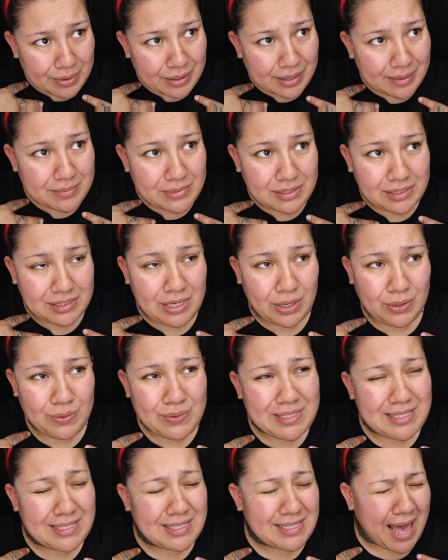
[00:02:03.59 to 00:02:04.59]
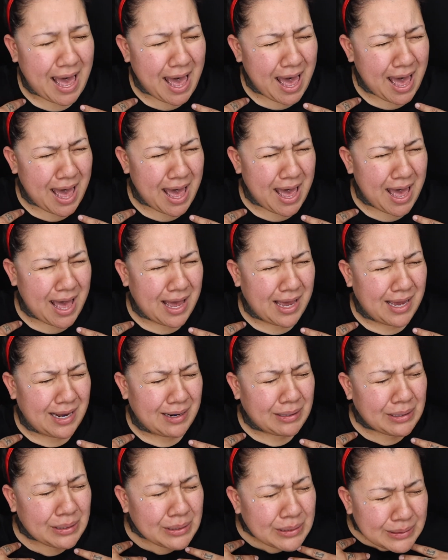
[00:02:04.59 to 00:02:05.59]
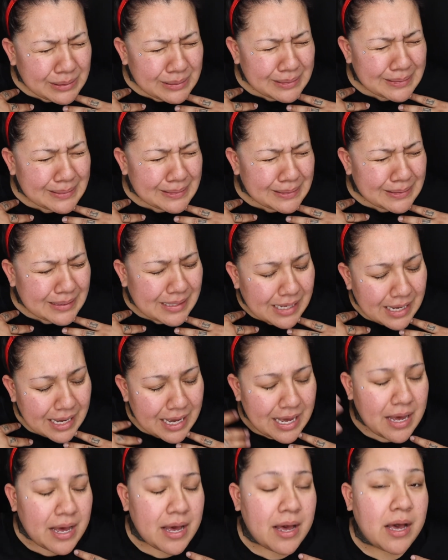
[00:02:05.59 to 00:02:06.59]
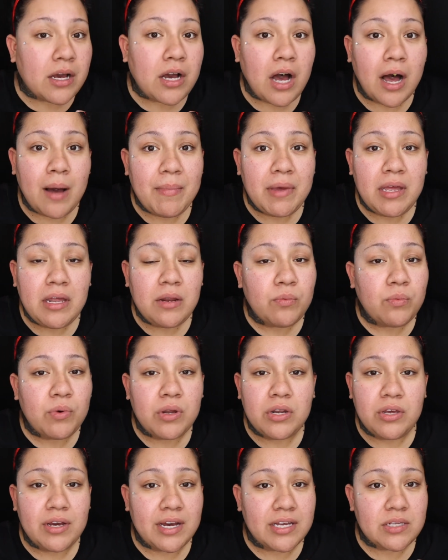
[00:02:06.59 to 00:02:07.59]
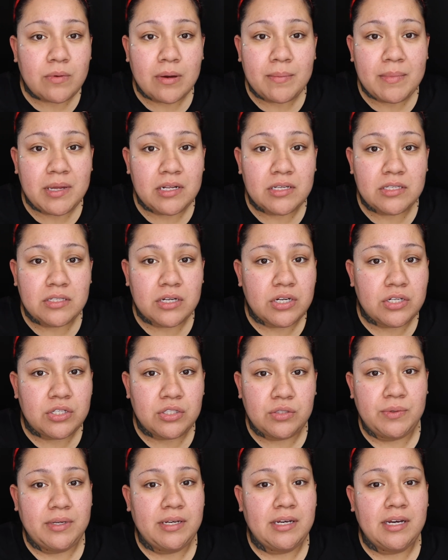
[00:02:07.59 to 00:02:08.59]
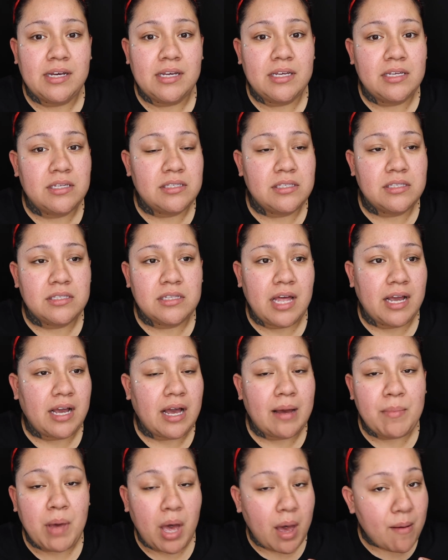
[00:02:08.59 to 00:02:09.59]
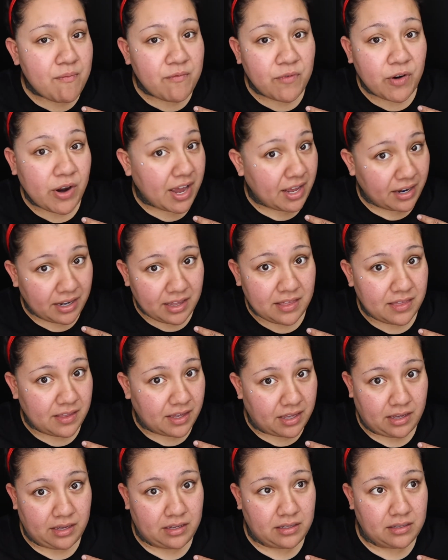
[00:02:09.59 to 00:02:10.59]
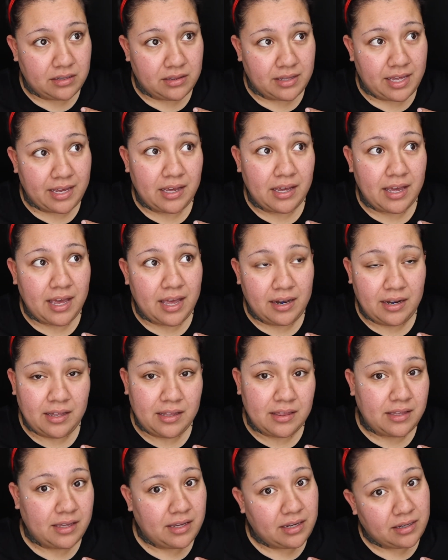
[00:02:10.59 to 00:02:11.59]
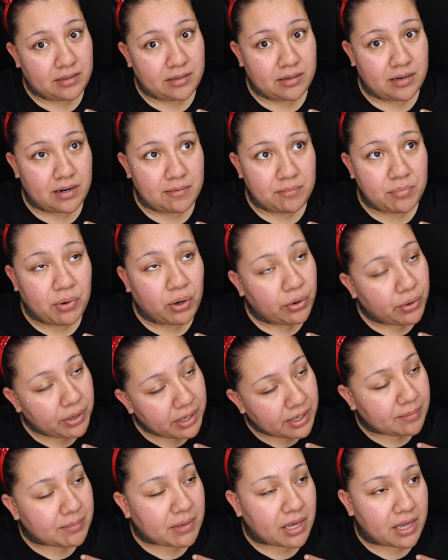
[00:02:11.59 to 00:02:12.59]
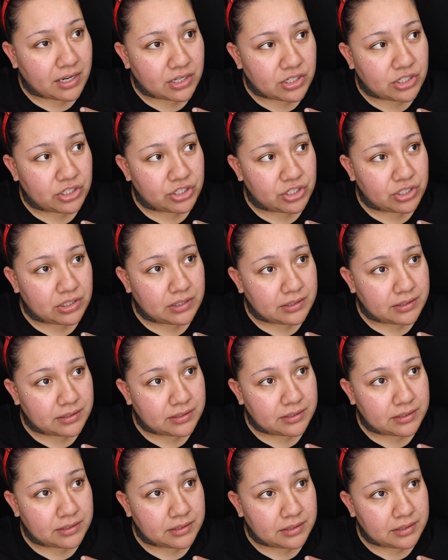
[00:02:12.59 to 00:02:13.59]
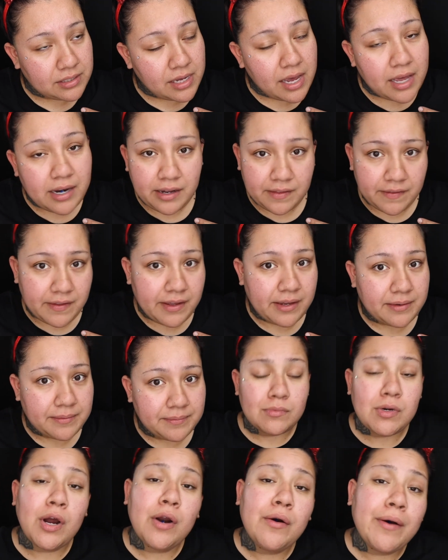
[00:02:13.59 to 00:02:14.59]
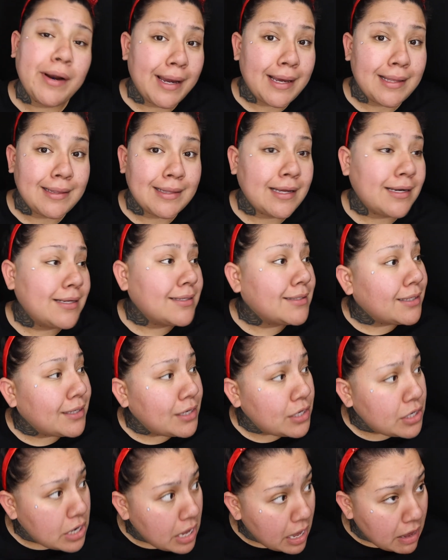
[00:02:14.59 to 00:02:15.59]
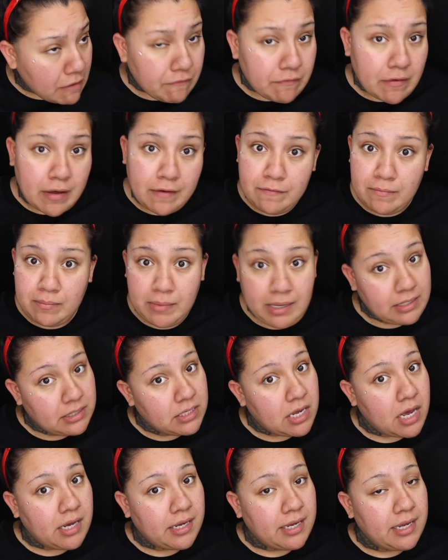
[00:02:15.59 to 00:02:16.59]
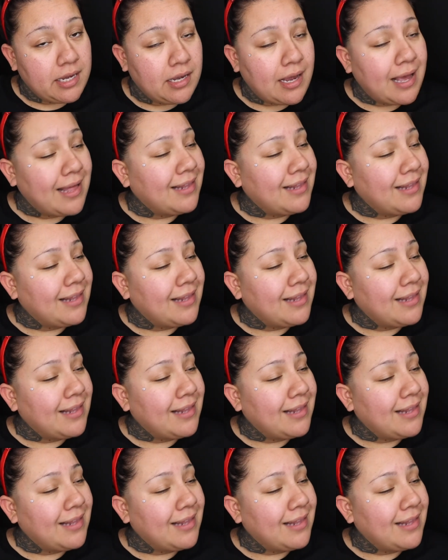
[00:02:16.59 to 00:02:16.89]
I'm so sad. Comment what you guys want me to start doing, because like I'm up for anything. Like anything, pretty much anything. All right, that is enough of me talking.